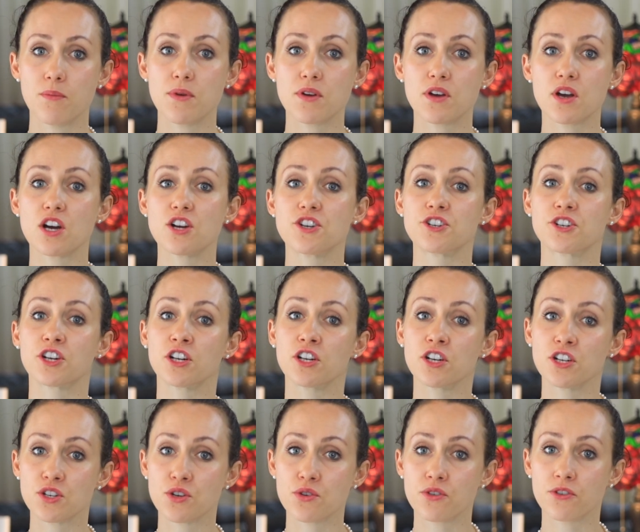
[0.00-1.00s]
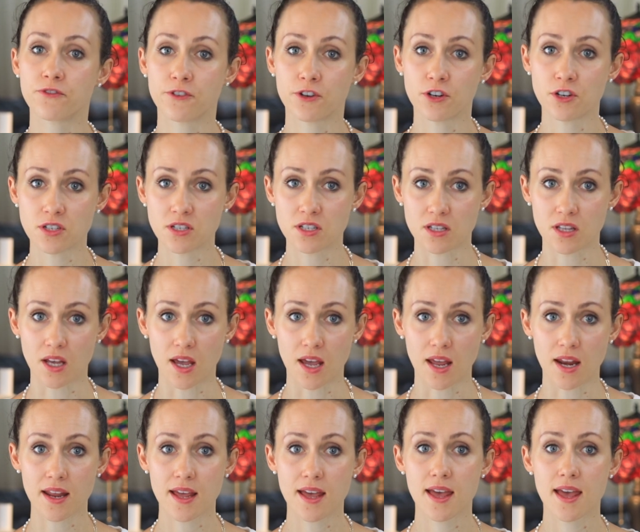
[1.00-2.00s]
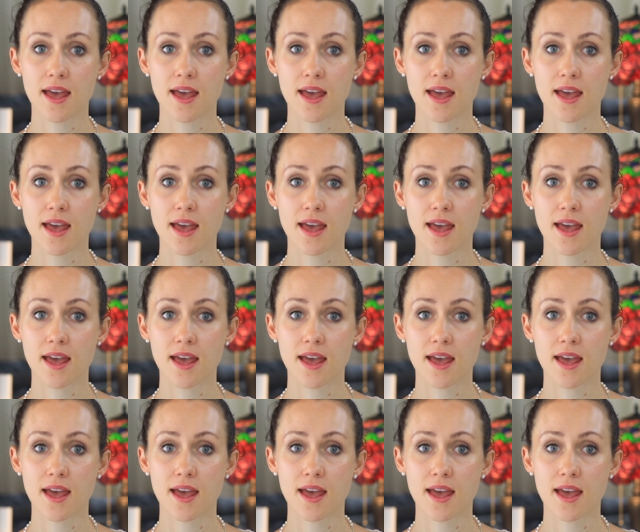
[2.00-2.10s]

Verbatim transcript: because you're going to do the first thing